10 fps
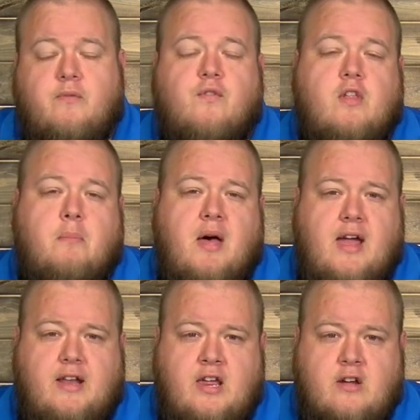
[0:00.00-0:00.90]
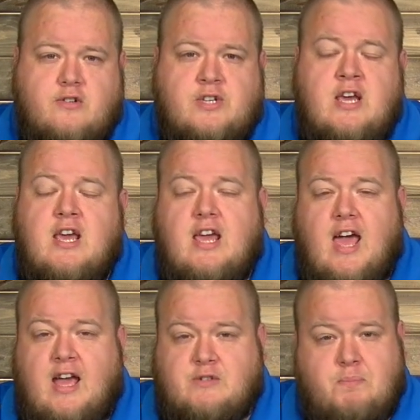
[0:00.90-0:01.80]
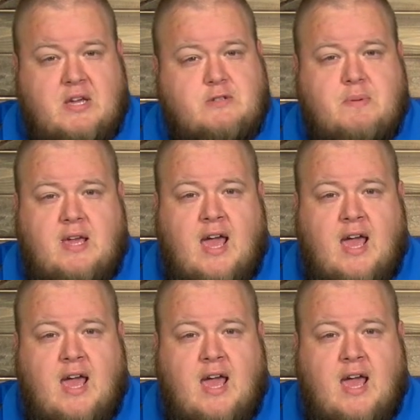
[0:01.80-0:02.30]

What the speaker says: for the Pioneers, as Bixby